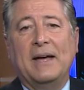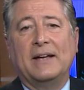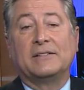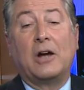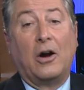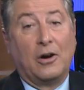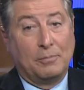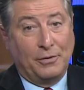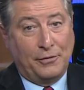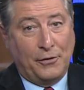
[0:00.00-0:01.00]
masks are
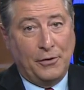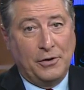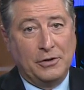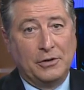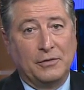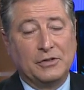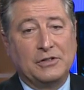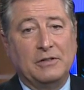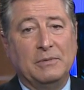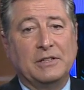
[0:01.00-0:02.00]
preferred, a
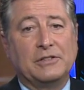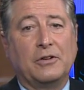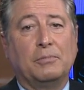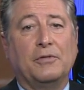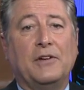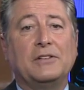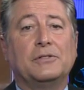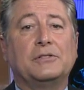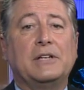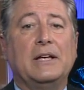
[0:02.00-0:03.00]
University of Minnesota
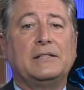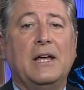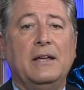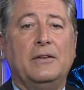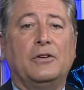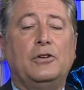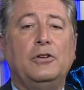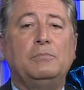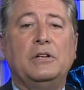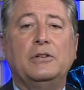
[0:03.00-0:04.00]
professor says there
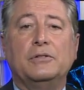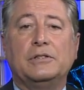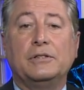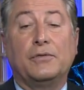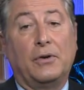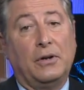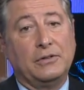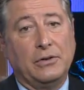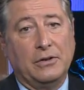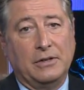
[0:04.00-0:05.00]
could be uses for
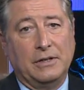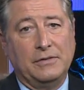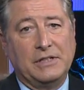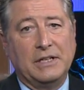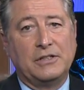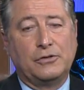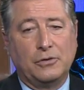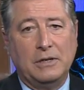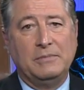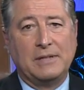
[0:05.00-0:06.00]
alternatives in
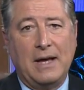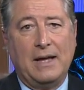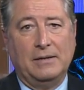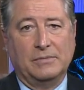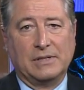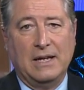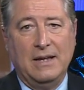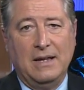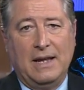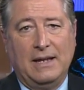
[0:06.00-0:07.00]
extreme times.
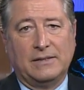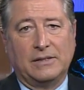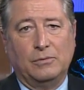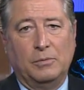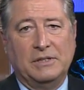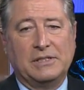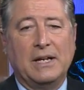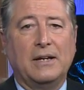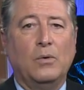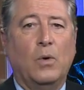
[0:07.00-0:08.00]
Hansen will be
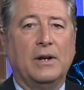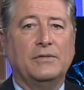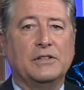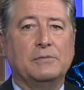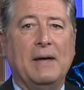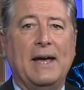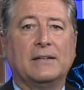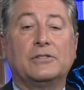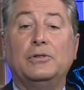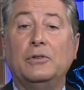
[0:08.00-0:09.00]
sending one of his
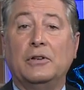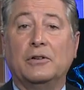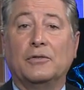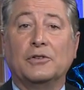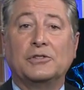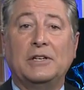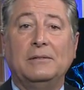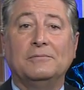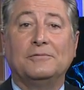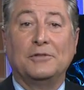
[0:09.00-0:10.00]
masks to the
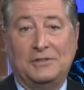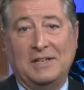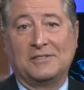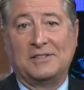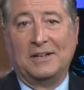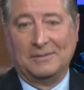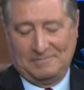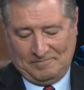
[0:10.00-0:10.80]
university for testing.